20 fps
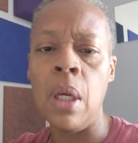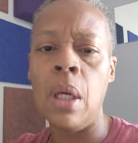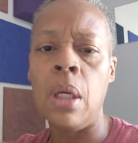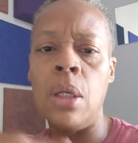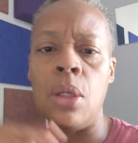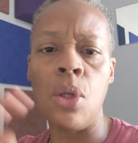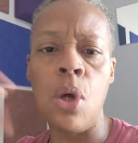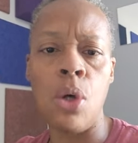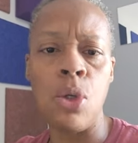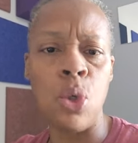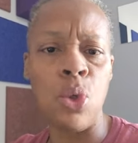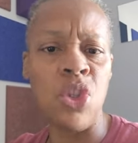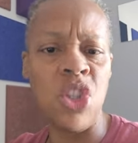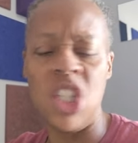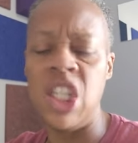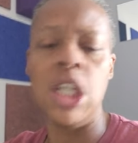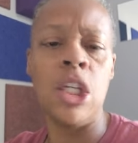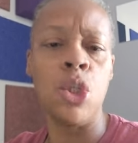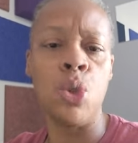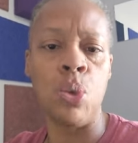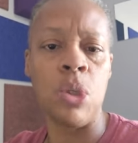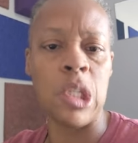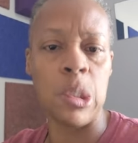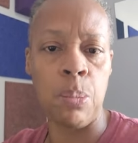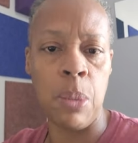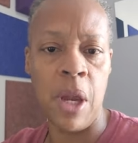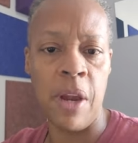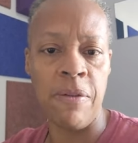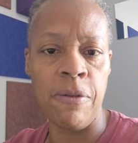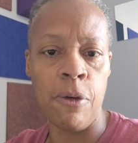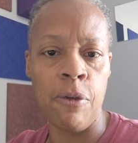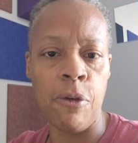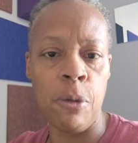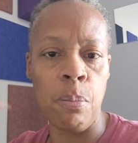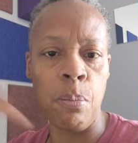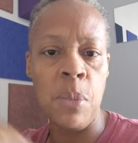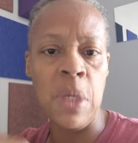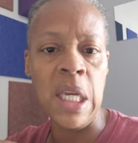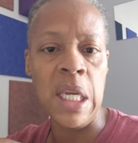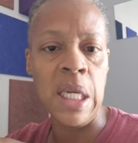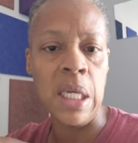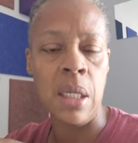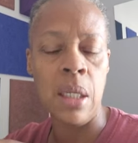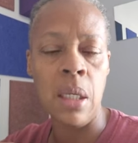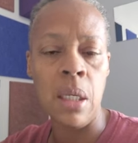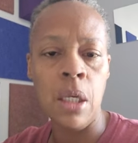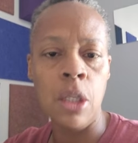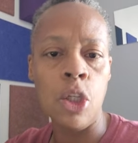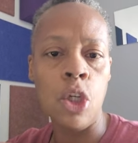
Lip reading: And it's also disrespectful for me